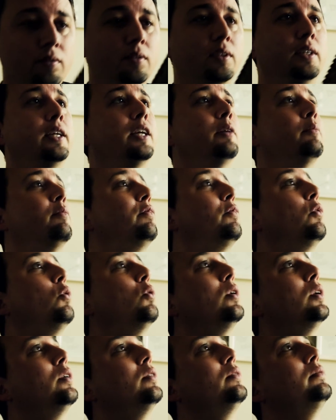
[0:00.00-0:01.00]

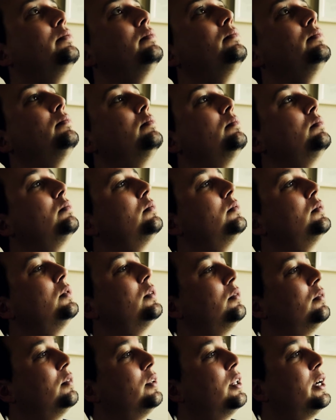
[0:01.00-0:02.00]
M4,
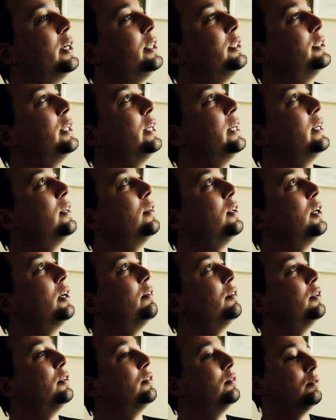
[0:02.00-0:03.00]

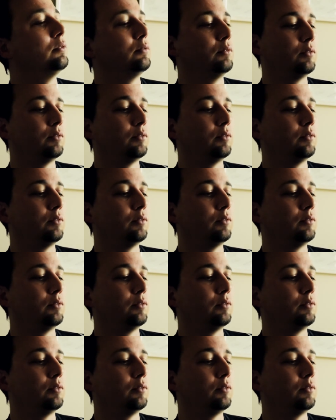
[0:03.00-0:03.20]
1911.